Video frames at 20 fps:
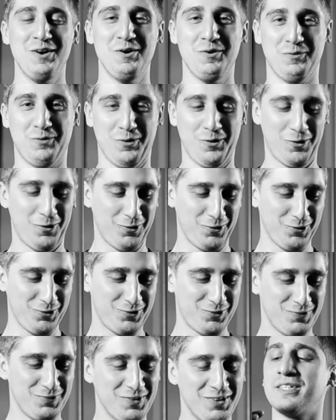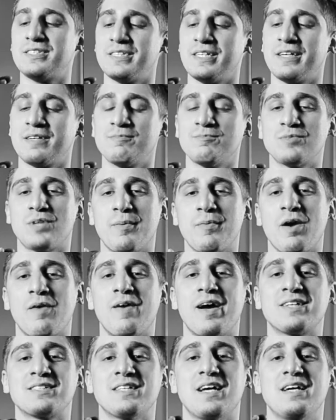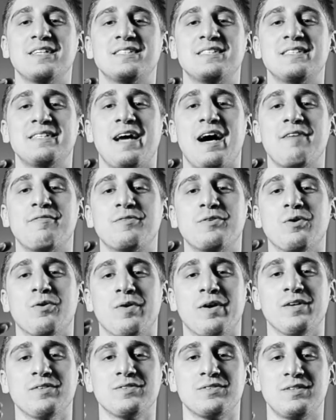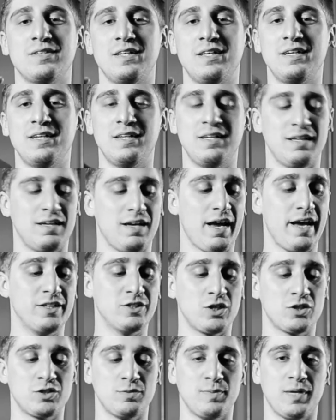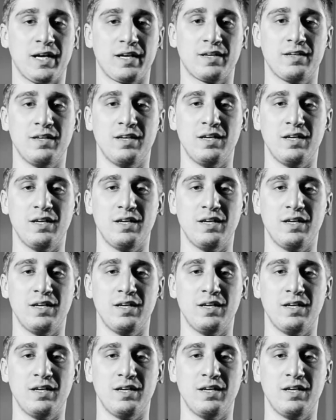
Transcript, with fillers: Rolls. Racing W R X S T I fuel rails. And junction block.